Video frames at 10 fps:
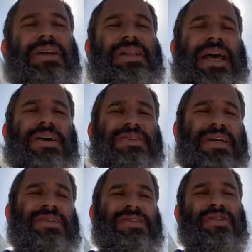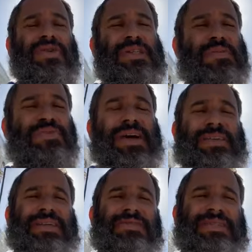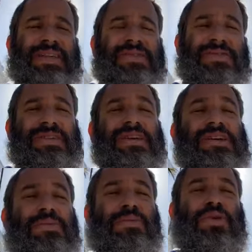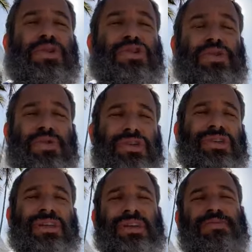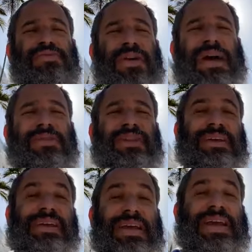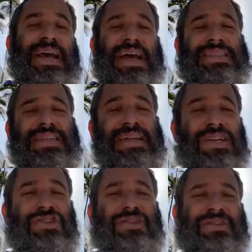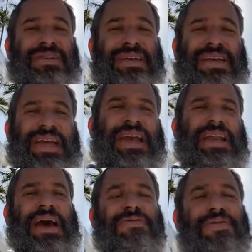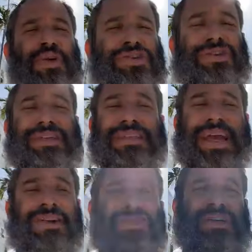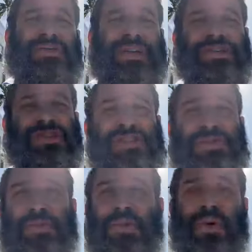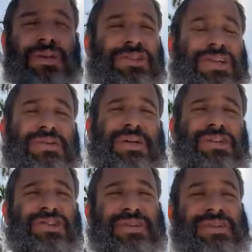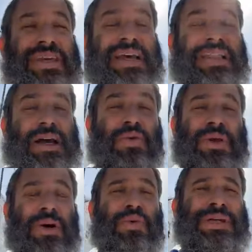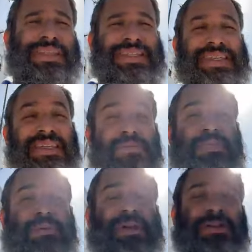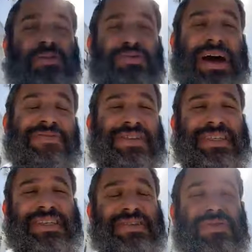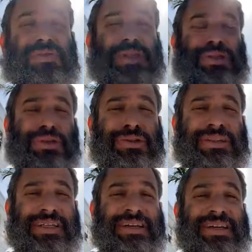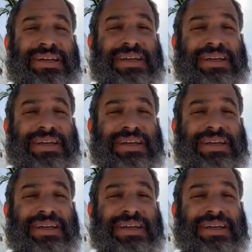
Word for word: allows us to express ourselves more Jewishly, proudly, as a nation and how fortunate is our generations from all the generations that we are witnessing the biblical prophecies of the return to